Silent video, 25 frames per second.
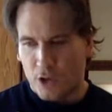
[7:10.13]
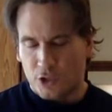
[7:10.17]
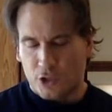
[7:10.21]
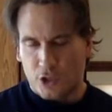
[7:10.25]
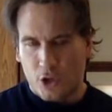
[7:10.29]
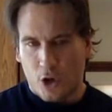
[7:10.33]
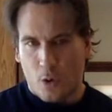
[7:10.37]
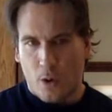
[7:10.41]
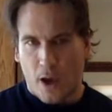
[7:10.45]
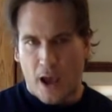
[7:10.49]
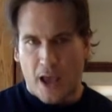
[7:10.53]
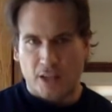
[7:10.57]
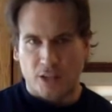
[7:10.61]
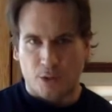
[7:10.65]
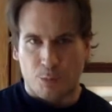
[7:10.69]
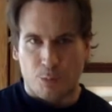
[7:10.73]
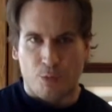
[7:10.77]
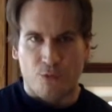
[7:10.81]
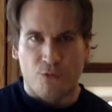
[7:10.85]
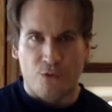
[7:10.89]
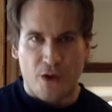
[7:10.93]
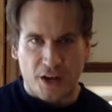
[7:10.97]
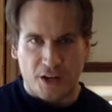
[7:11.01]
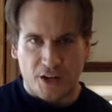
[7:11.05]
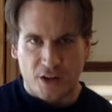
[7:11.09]
So as a
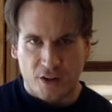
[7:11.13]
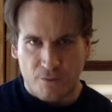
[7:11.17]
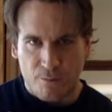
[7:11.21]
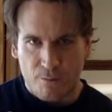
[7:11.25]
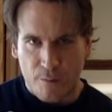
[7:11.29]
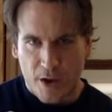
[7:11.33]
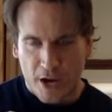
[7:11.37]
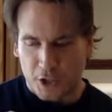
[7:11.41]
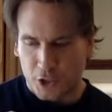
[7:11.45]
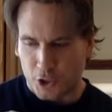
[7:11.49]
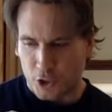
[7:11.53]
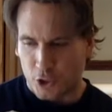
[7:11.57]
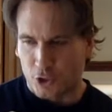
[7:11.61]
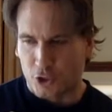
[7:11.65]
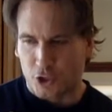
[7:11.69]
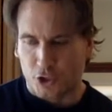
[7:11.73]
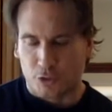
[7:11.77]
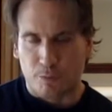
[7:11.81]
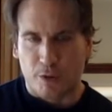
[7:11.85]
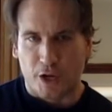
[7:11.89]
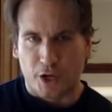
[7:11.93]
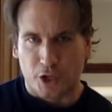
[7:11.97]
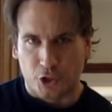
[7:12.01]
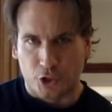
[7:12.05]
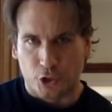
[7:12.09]
preventative measure,
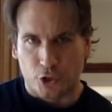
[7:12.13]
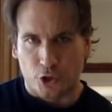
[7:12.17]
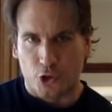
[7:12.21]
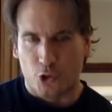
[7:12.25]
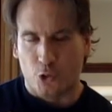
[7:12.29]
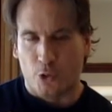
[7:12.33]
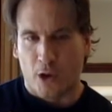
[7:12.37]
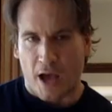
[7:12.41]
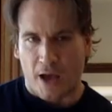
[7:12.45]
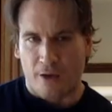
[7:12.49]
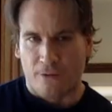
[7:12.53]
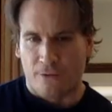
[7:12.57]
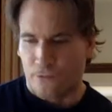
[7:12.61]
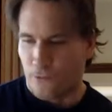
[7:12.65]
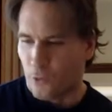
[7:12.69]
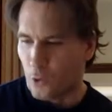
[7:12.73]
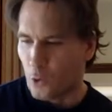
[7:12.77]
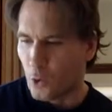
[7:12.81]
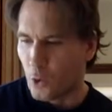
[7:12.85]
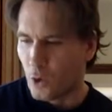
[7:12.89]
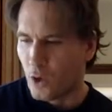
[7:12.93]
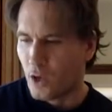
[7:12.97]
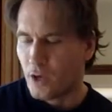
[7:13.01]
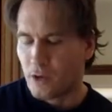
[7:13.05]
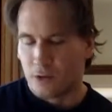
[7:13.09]
just make sure you have
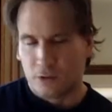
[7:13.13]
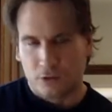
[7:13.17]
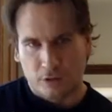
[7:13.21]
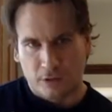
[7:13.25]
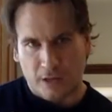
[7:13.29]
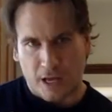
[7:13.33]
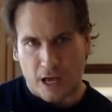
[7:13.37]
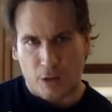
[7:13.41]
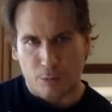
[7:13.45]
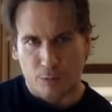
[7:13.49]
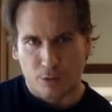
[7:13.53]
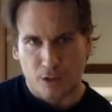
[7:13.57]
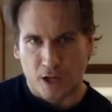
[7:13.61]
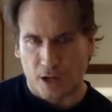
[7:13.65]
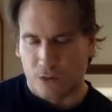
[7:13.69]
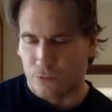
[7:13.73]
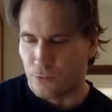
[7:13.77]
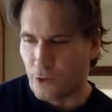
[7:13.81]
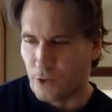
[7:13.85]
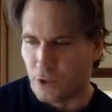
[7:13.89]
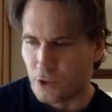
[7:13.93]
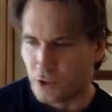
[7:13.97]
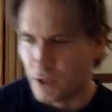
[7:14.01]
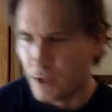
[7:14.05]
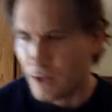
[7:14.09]
full scalp
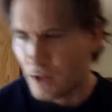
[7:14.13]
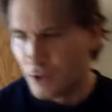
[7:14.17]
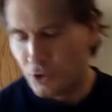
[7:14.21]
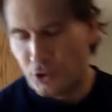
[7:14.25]
coverage.